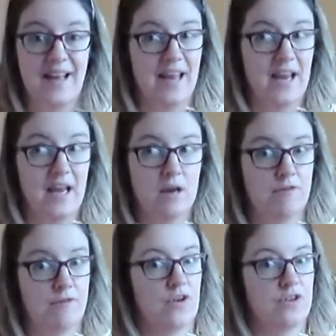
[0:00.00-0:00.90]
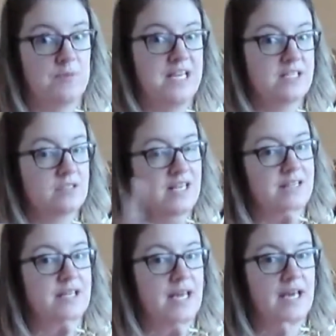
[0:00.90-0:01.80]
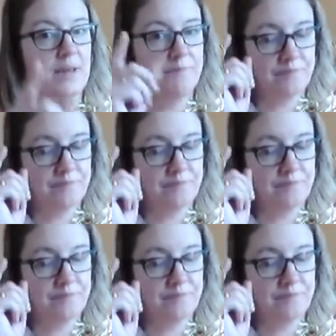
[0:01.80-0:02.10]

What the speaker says: in 5 minutes? Because that's the key,